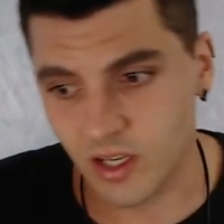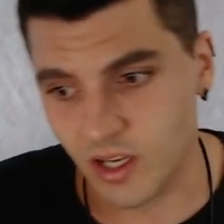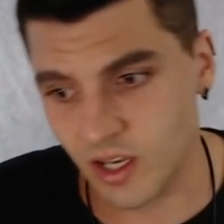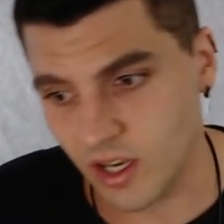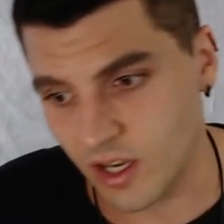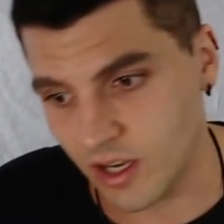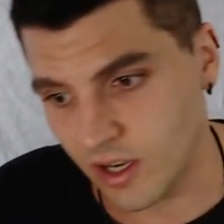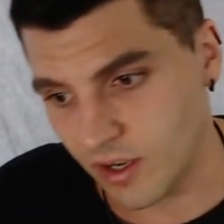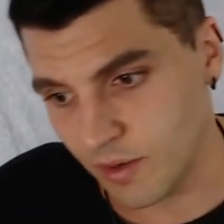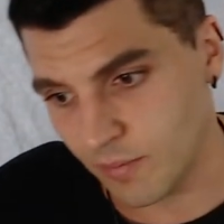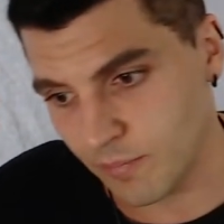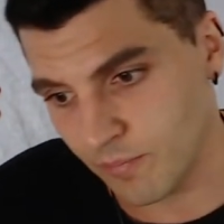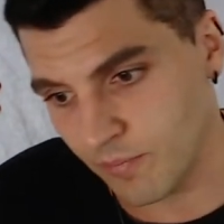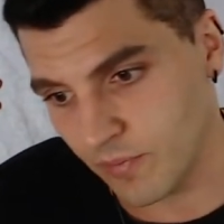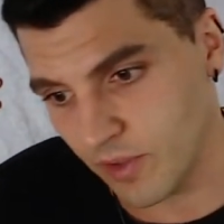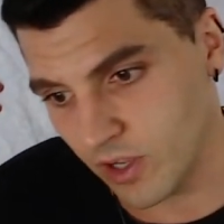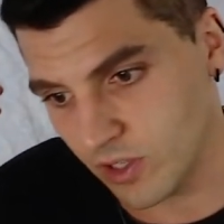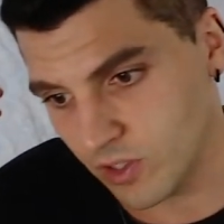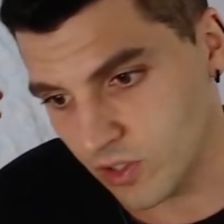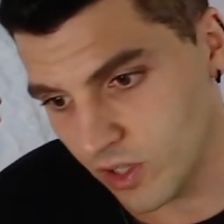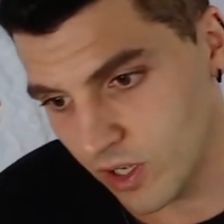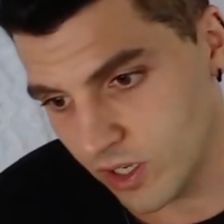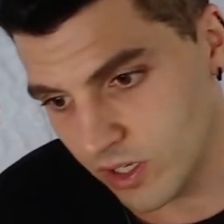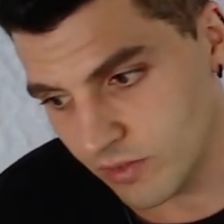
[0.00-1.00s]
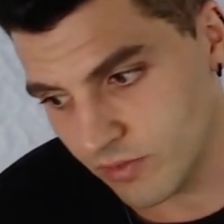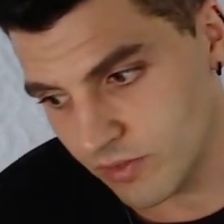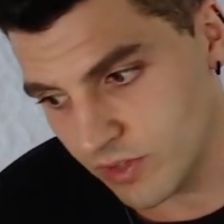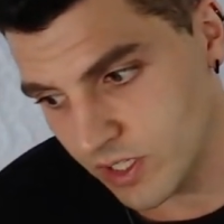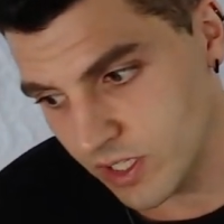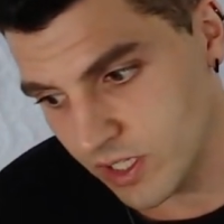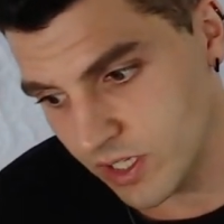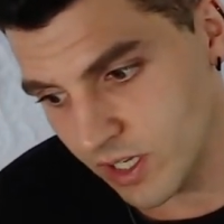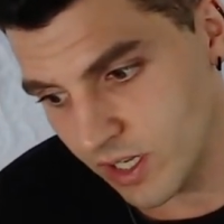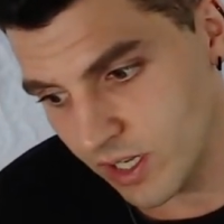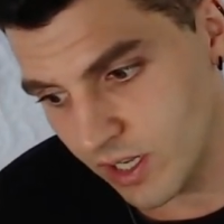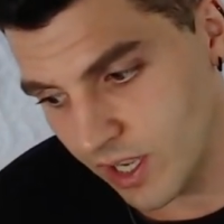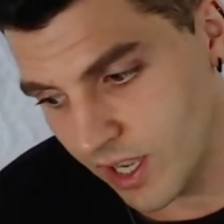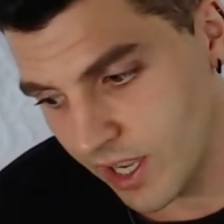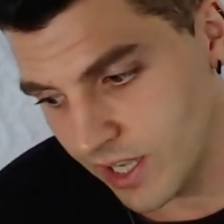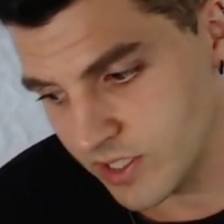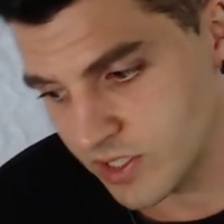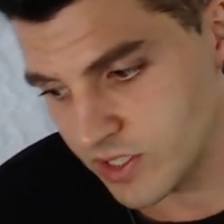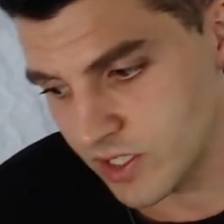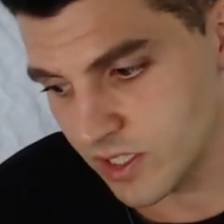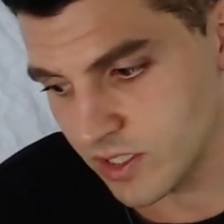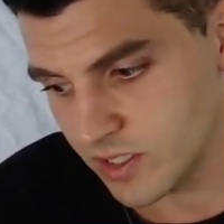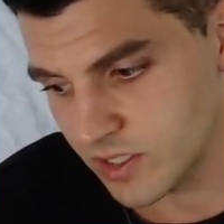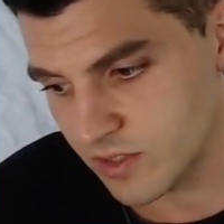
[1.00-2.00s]
um, a lot of the uh,
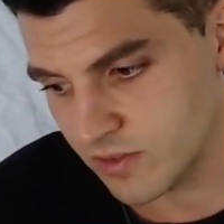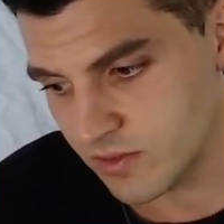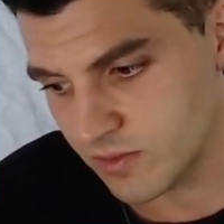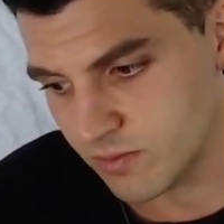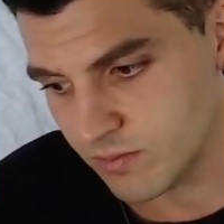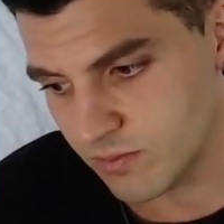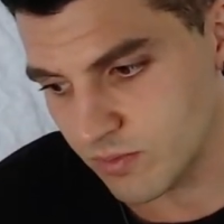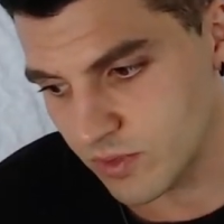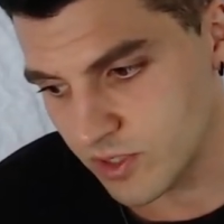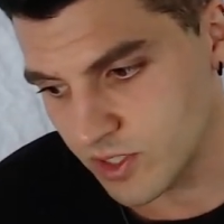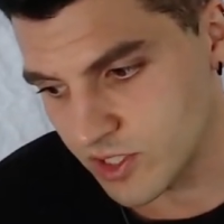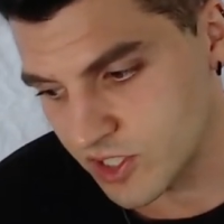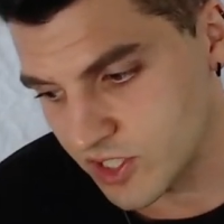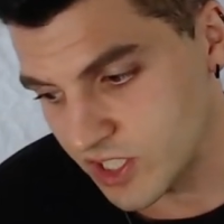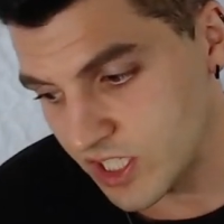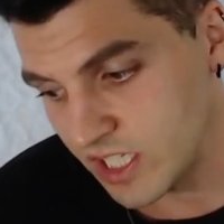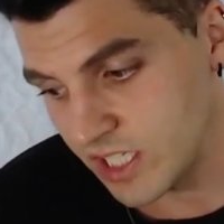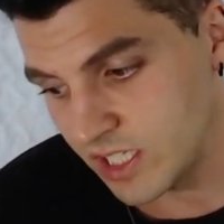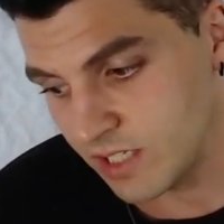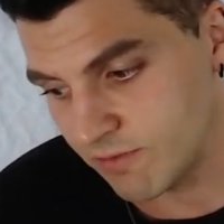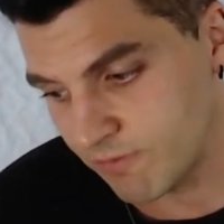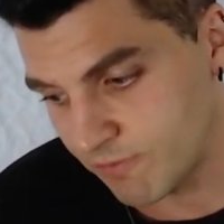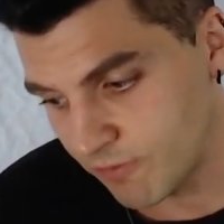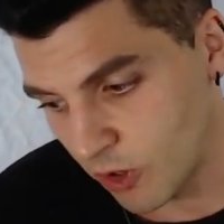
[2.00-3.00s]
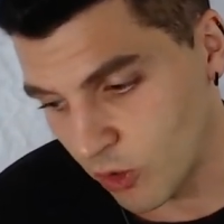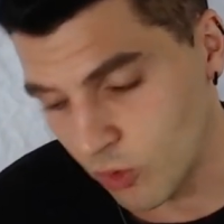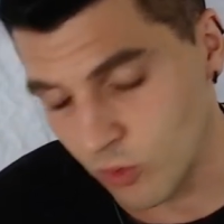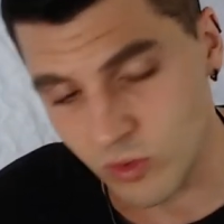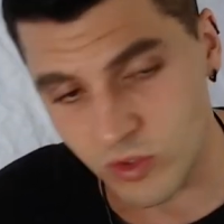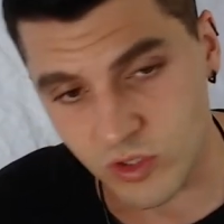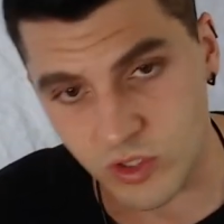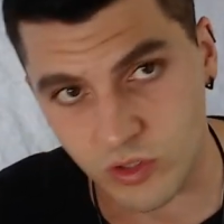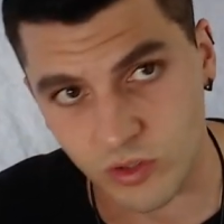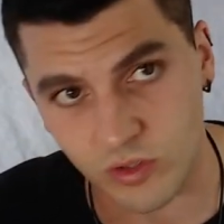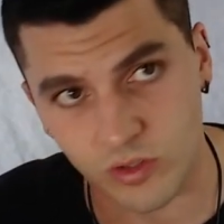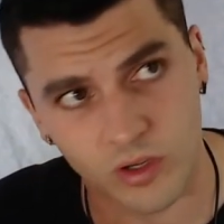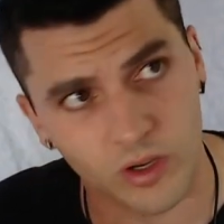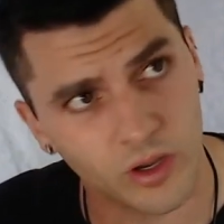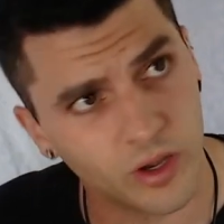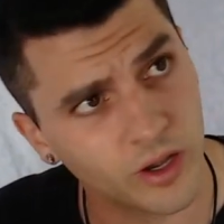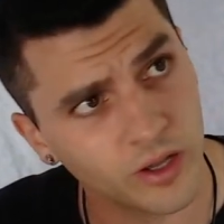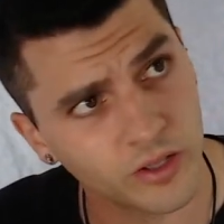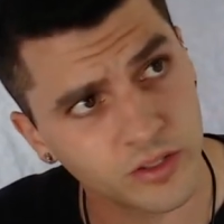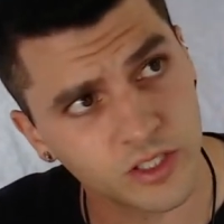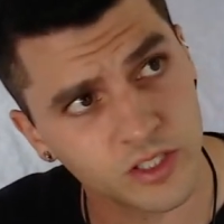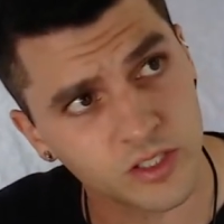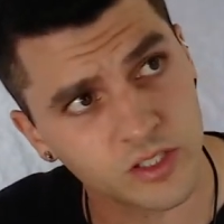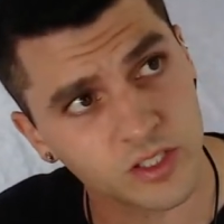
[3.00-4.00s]
Hisense C phones are
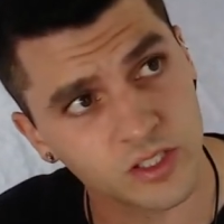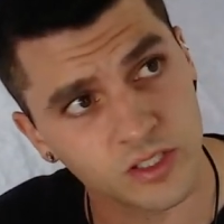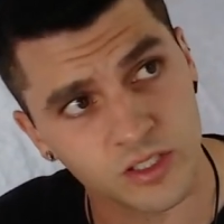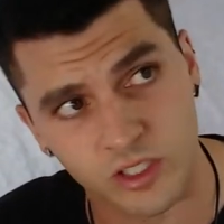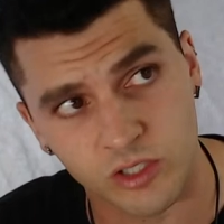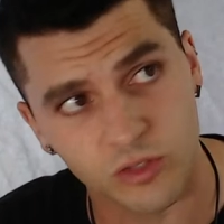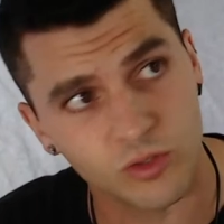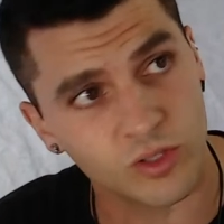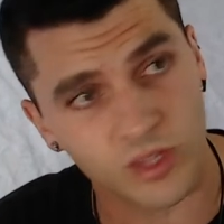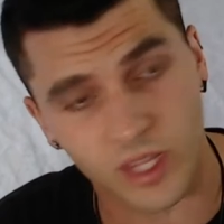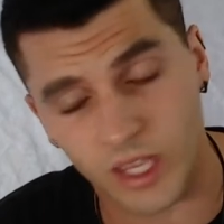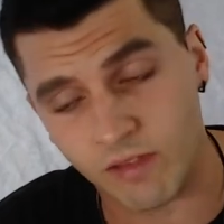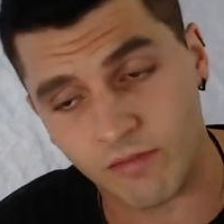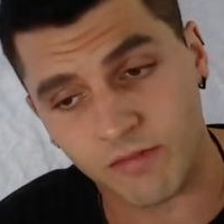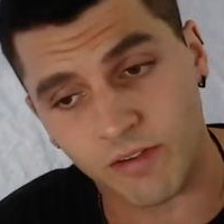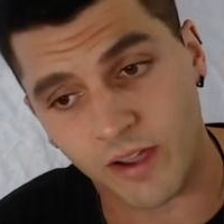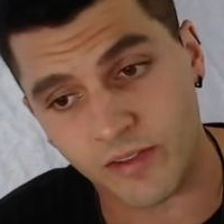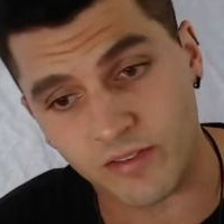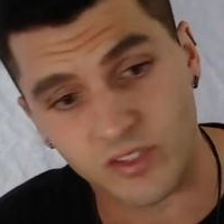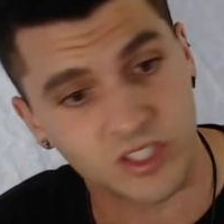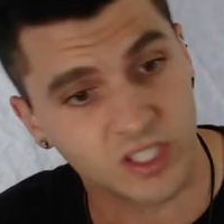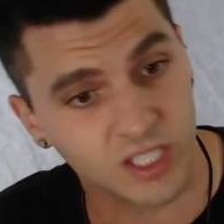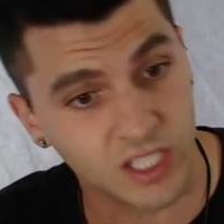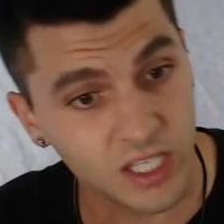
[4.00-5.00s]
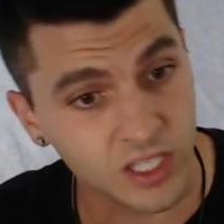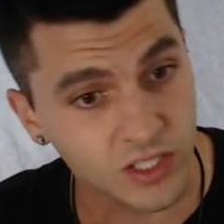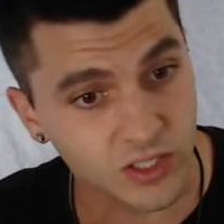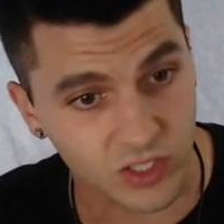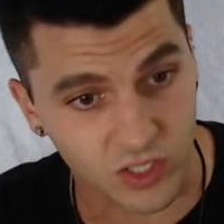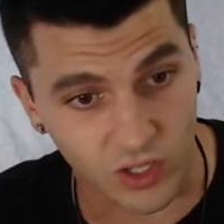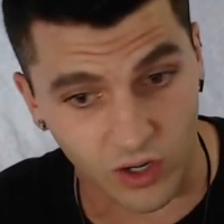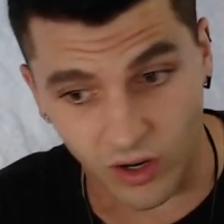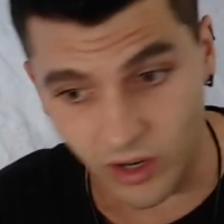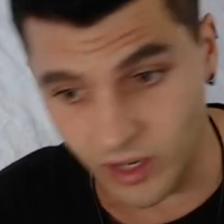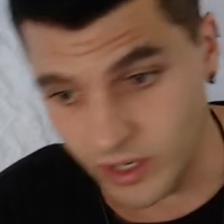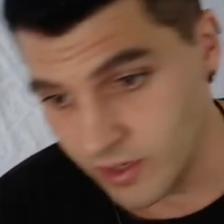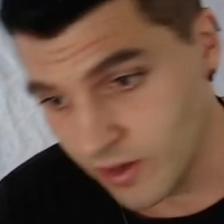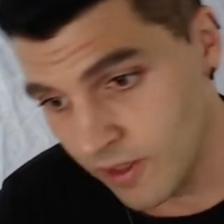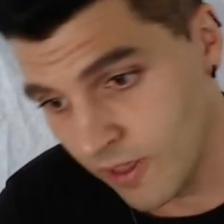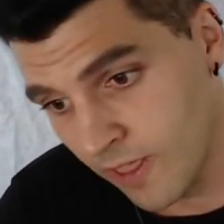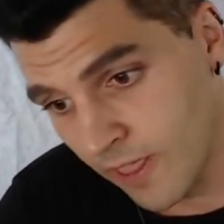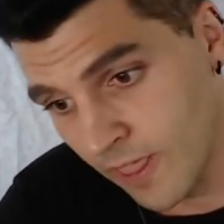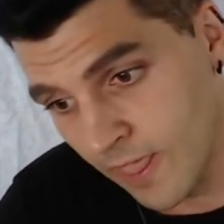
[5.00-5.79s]
uh, discontinued, the A5C is gone.